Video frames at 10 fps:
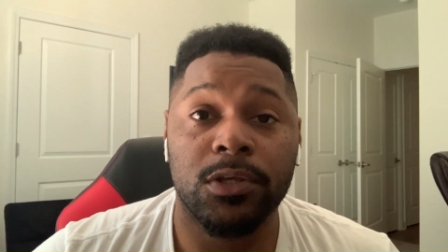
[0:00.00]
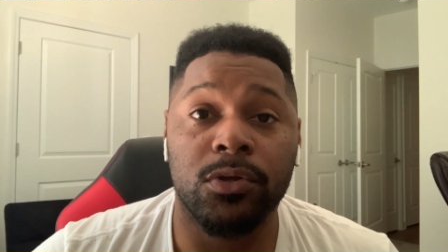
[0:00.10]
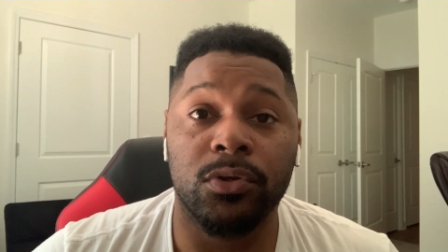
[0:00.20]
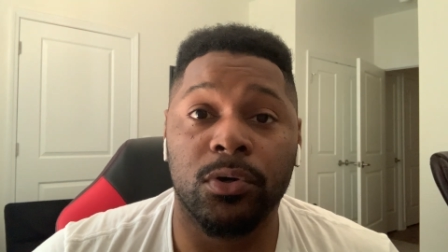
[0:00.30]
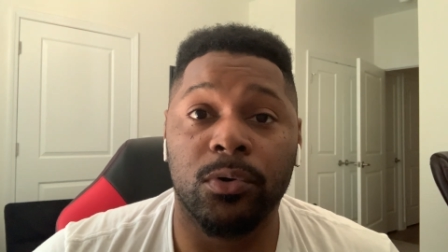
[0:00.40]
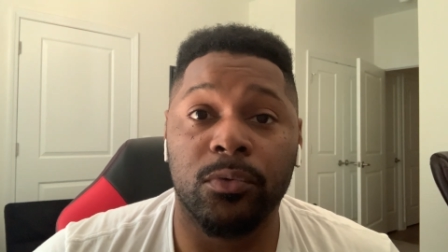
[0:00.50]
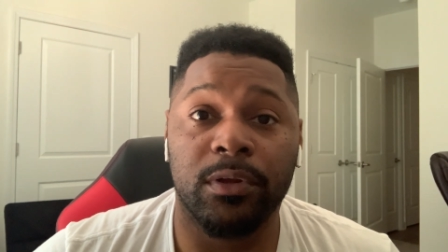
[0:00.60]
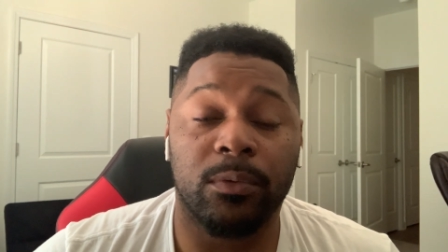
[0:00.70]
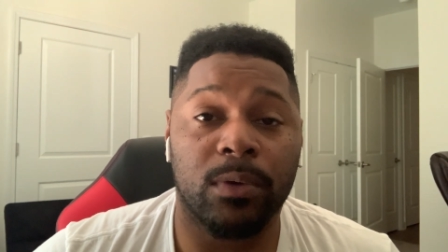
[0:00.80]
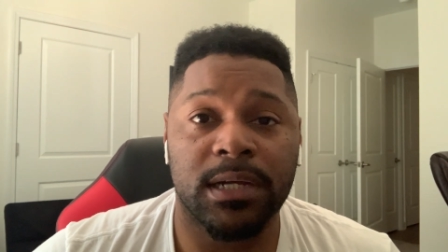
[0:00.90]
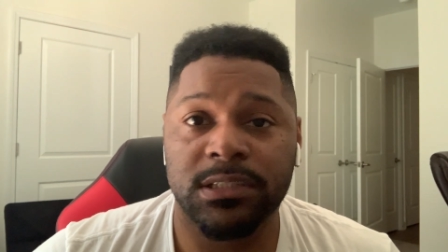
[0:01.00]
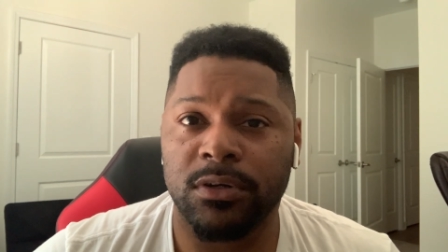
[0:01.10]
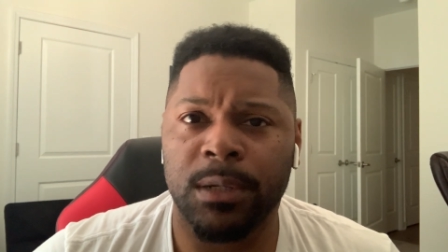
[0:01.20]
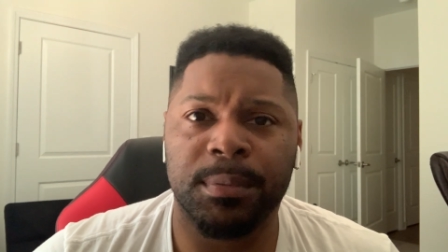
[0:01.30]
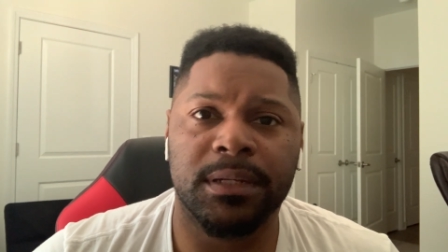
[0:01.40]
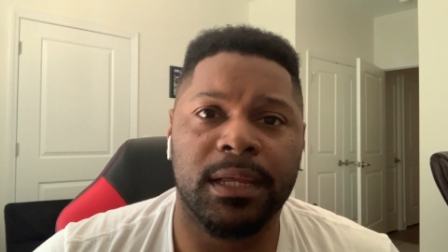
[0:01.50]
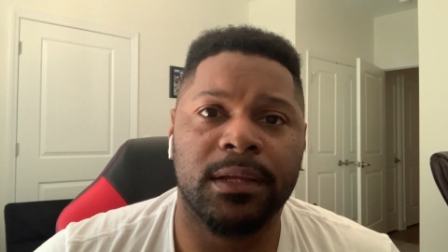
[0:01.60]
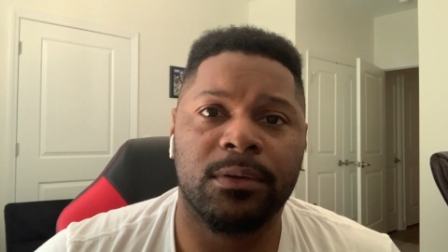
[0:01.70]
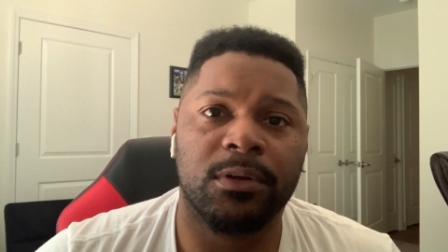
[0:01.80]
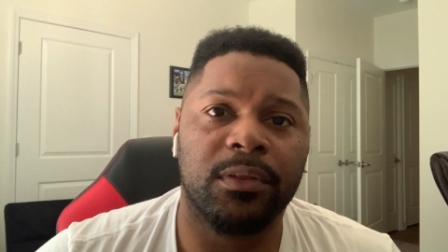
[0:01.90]
you know, their roster up and
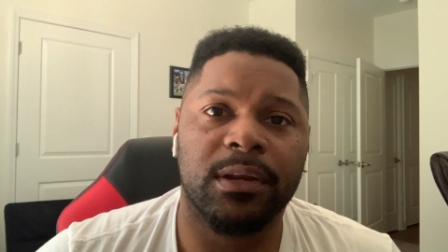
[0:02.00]
down, no,